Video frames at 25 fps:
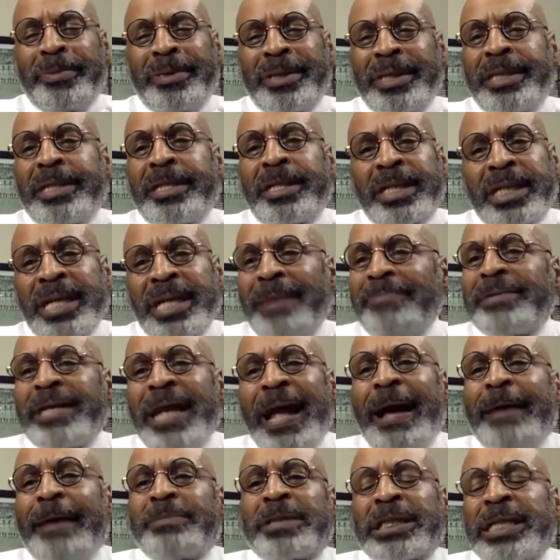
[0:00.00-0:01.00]

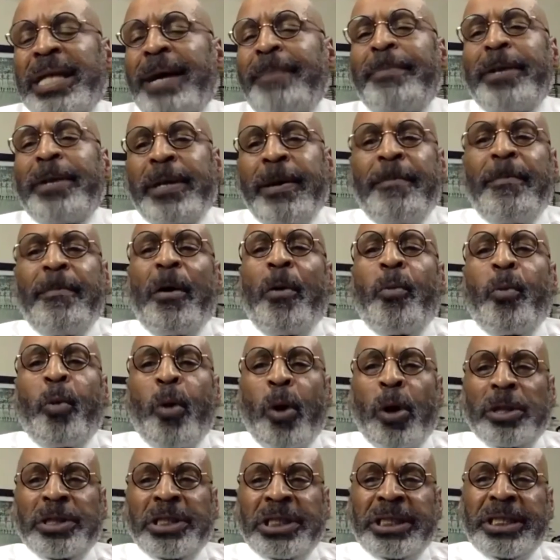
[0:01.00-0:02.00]
sometimes some of them are
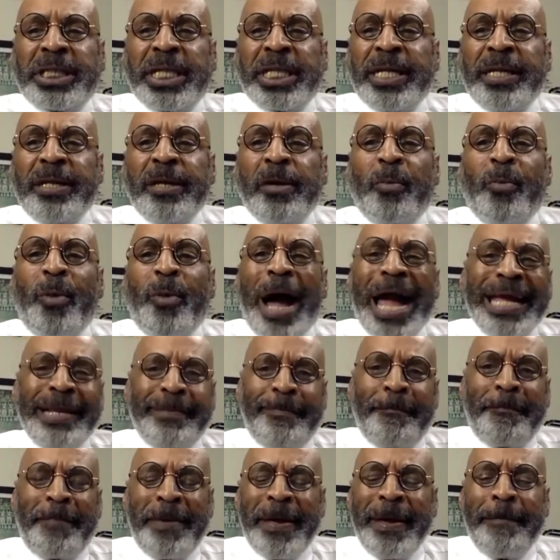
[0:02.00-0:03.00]
worse than the white
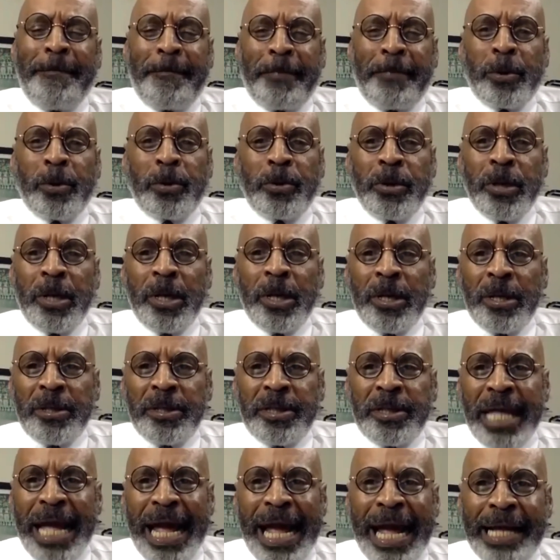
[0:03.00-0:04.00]
people
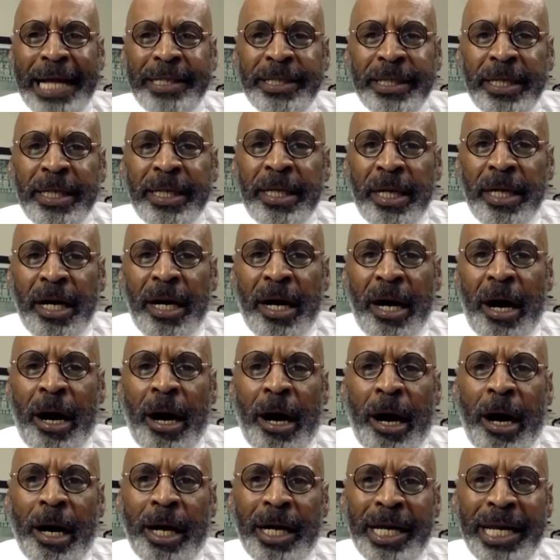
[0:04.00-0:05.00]
that
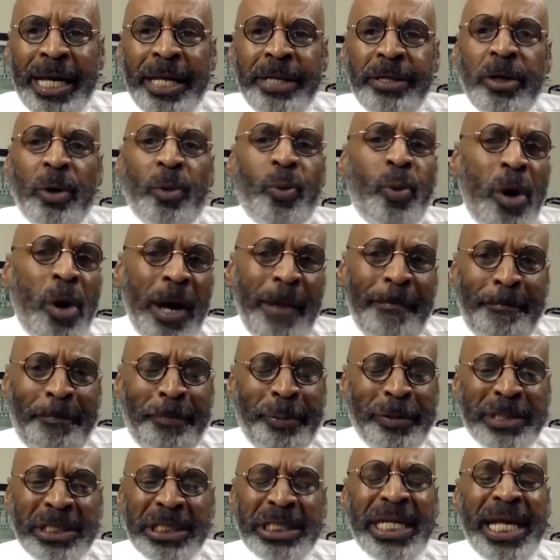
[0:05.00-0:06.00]
are in the
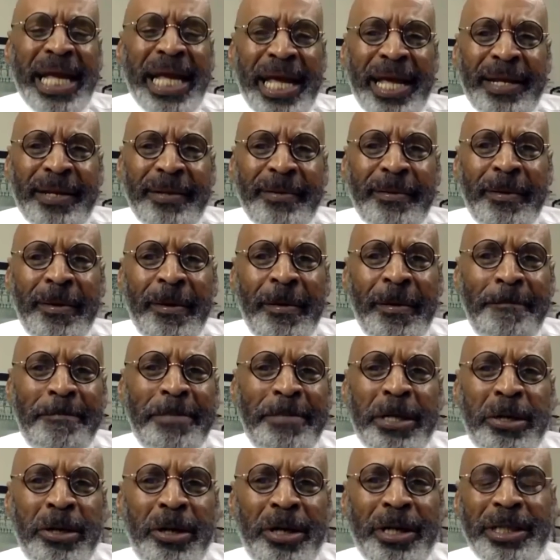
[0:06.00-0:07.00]
1%
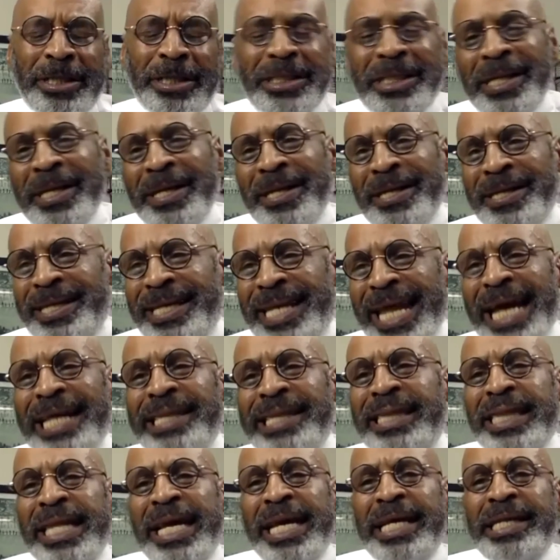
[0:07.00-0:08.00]
because they
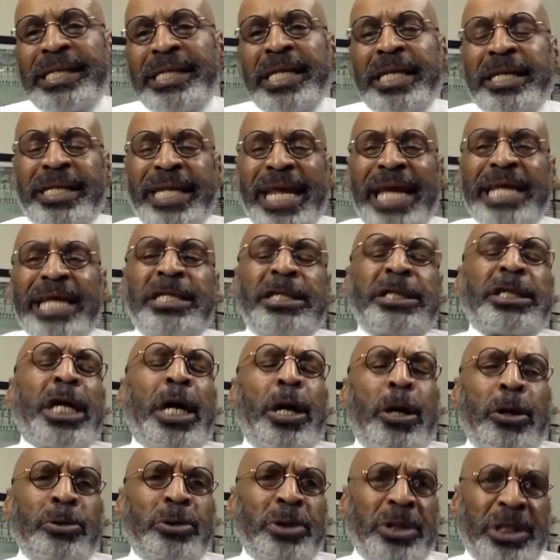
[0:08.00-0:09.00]
think that they
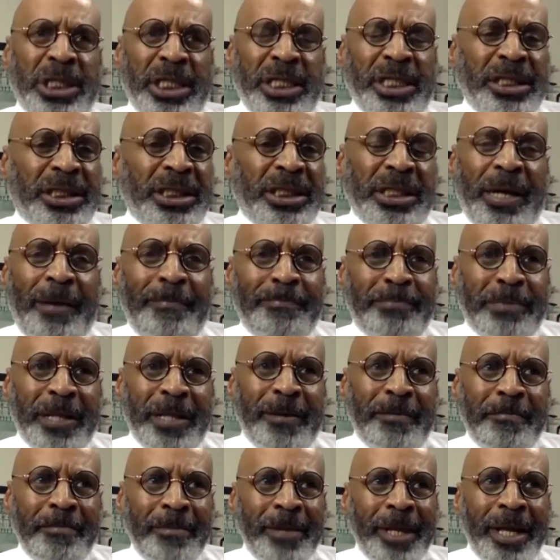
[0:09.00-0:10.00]
chosen or something.
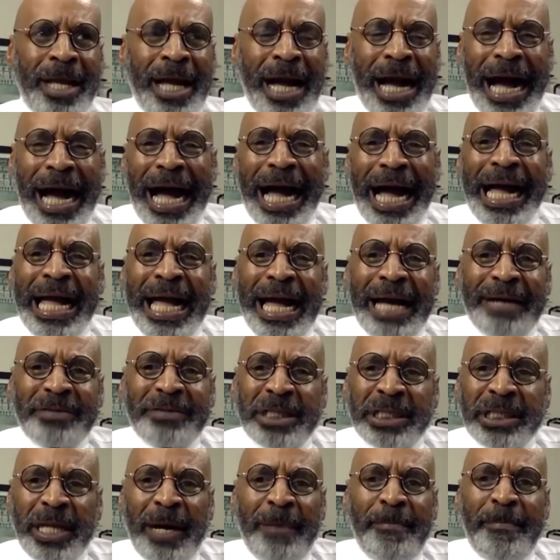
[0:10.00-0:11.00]
I have
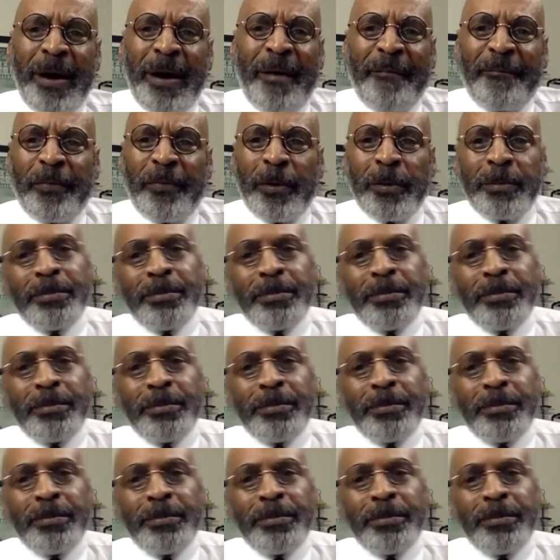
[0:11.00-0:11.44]
some of them